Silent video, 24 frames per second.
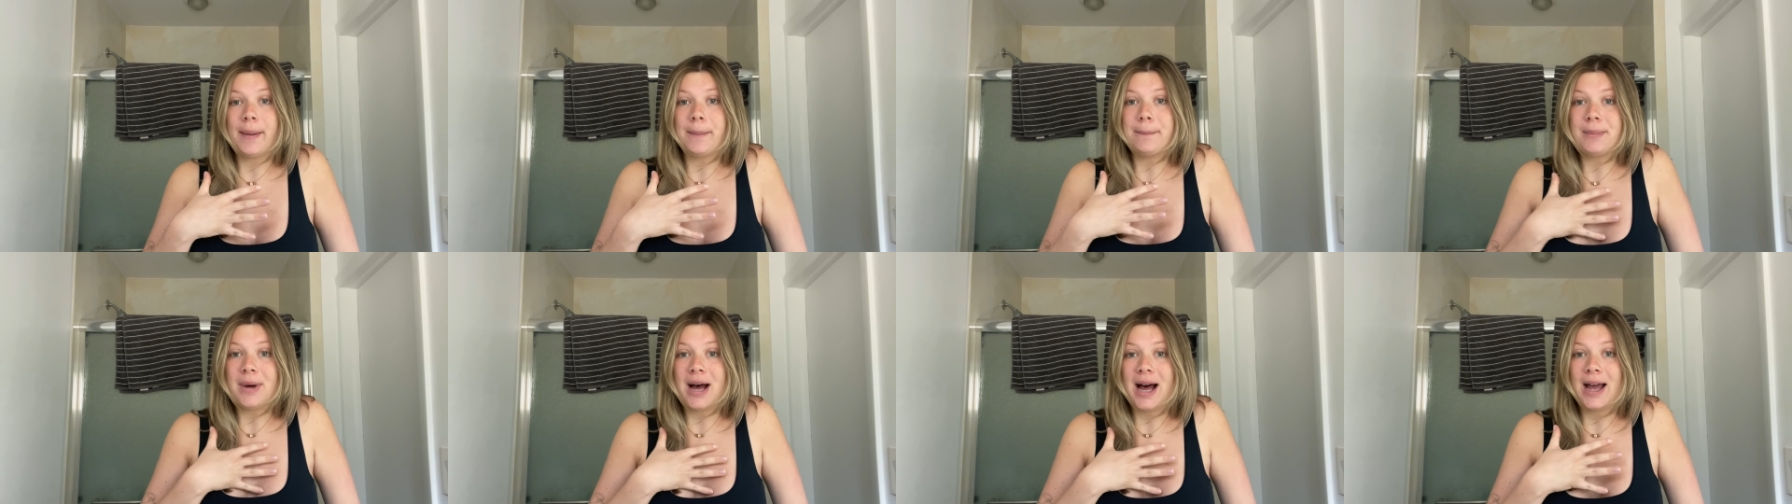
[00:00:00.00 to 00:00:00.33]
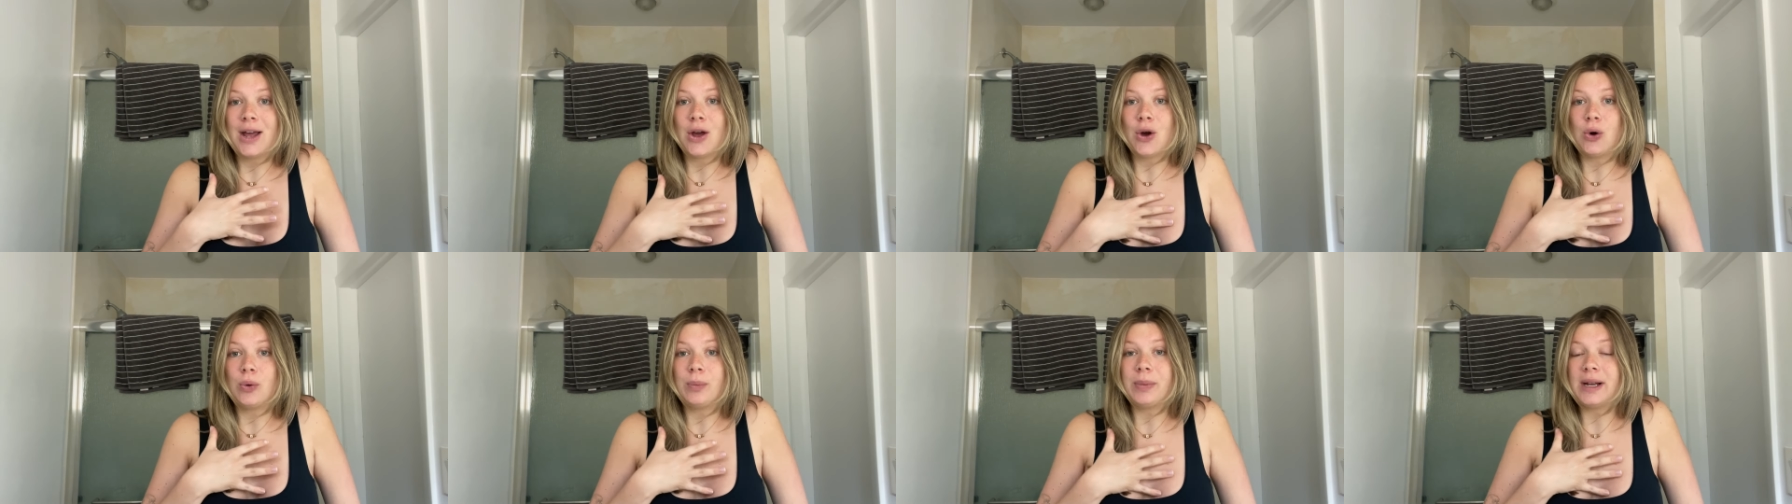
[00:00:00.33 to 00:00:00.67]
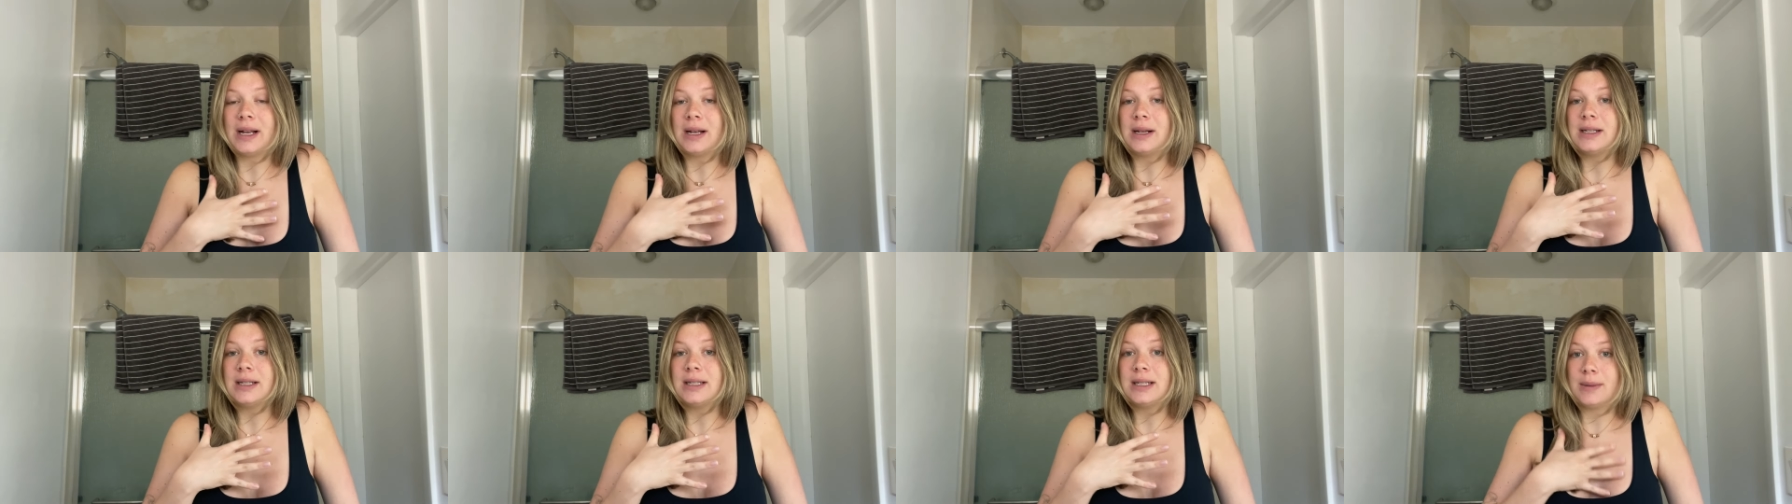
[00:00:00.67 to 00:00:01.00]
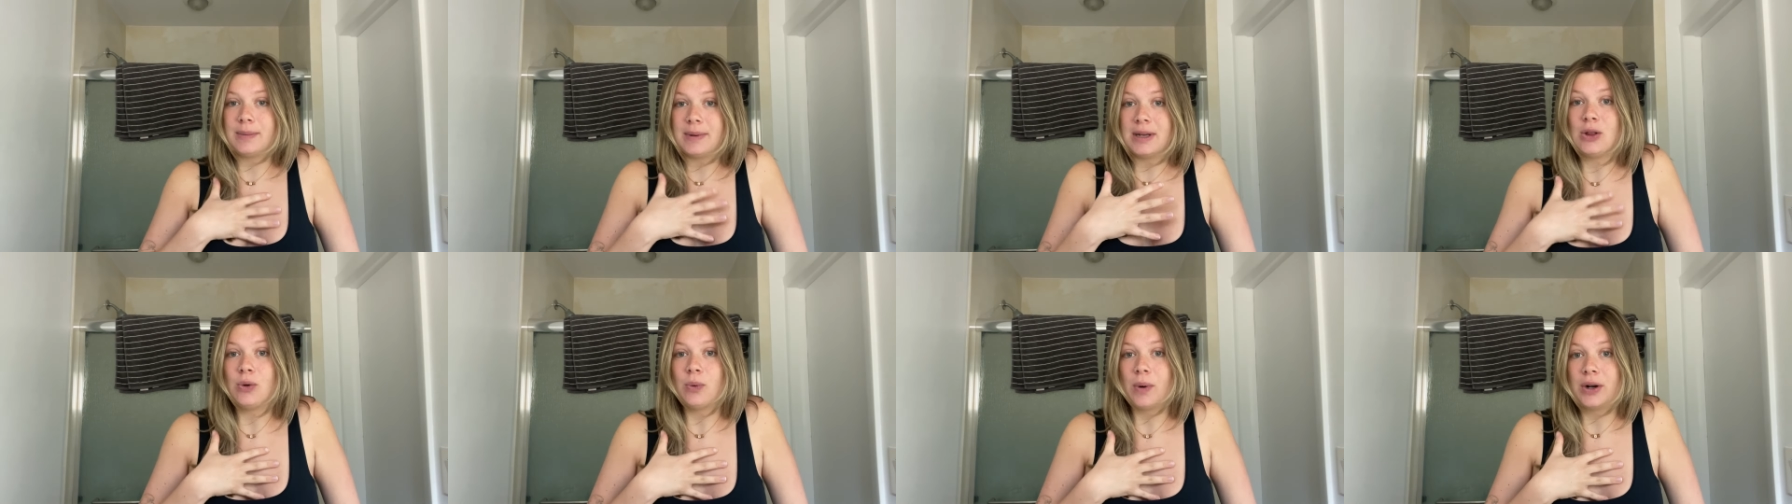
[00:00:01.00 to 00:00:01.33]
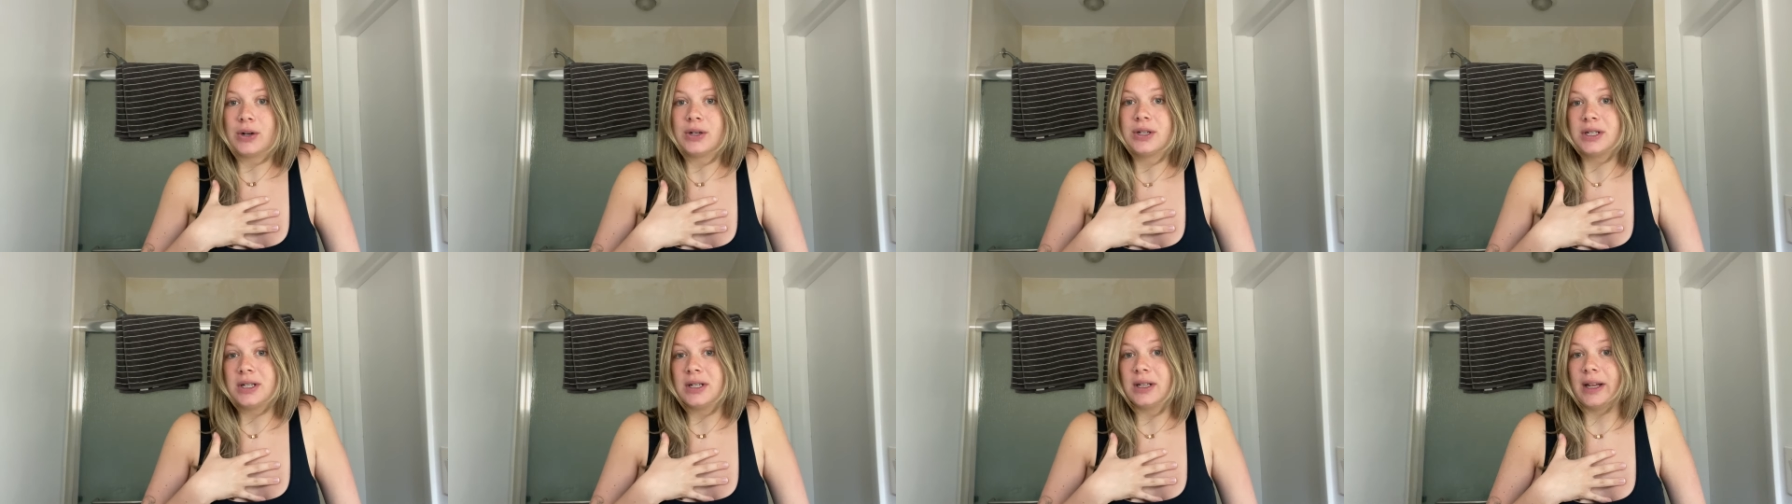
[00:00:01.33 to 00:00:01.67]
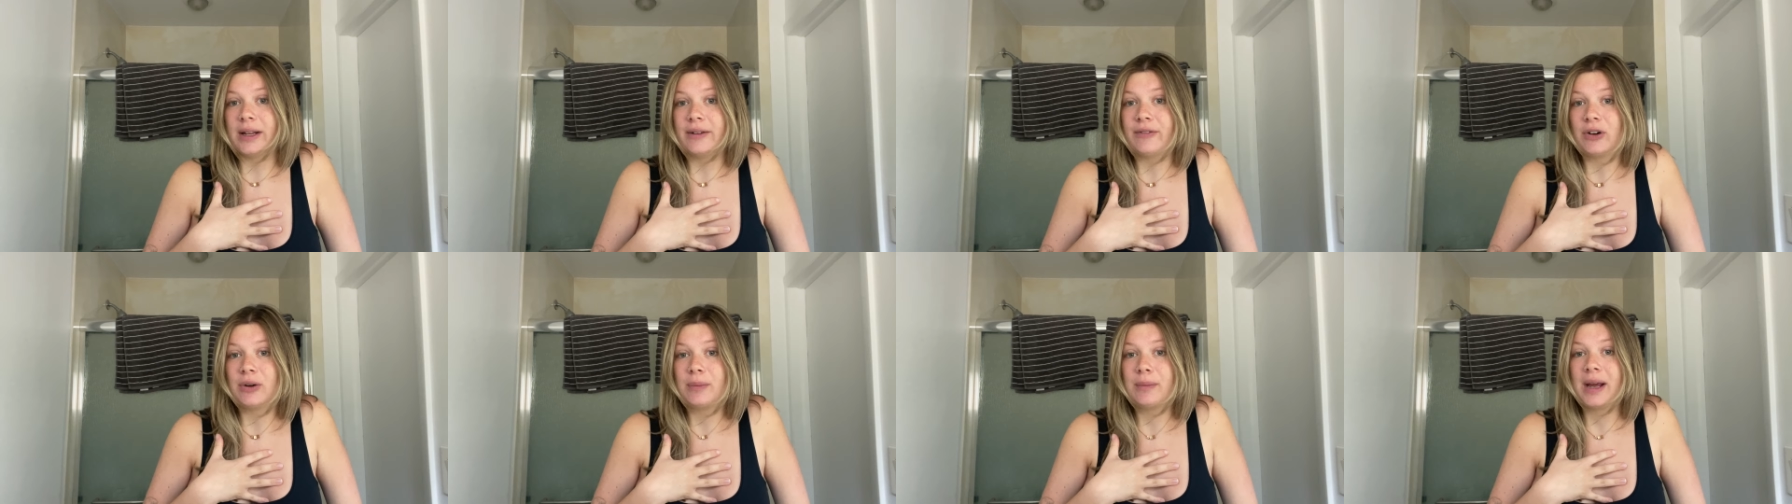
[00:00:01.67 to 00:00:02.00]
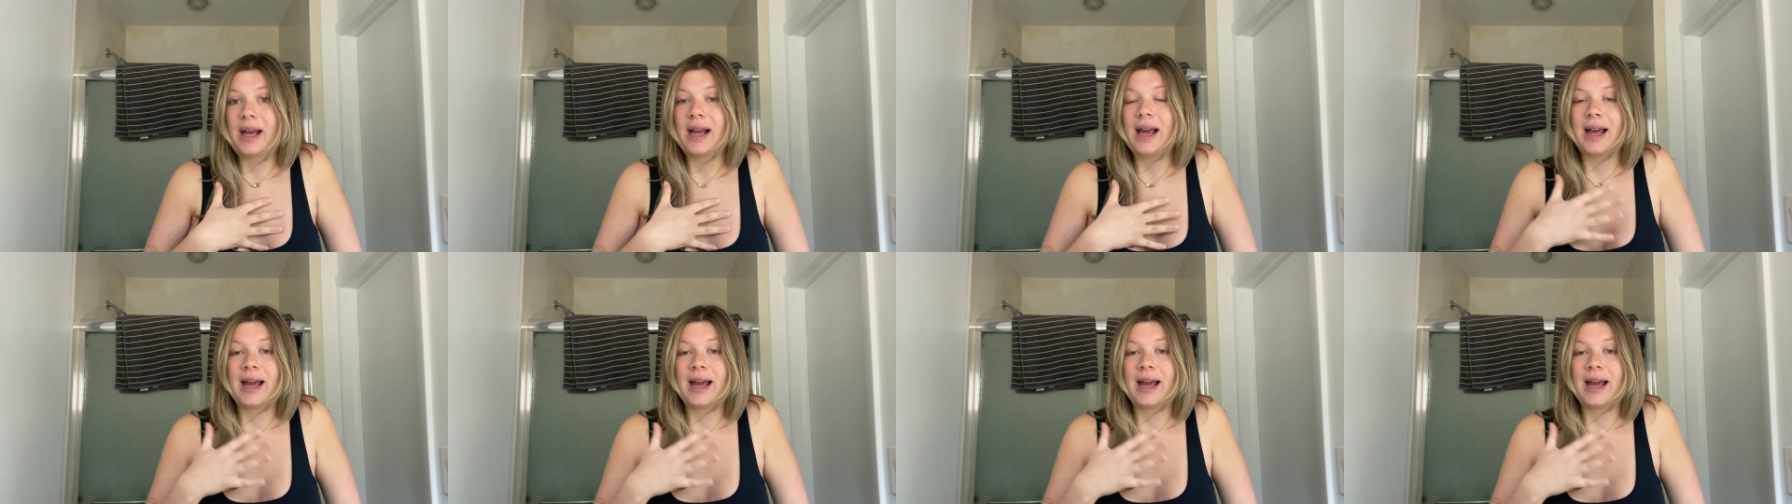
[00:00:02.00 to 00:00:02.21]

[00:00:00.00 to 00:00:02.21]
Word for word: my OB to be the one to deliver me.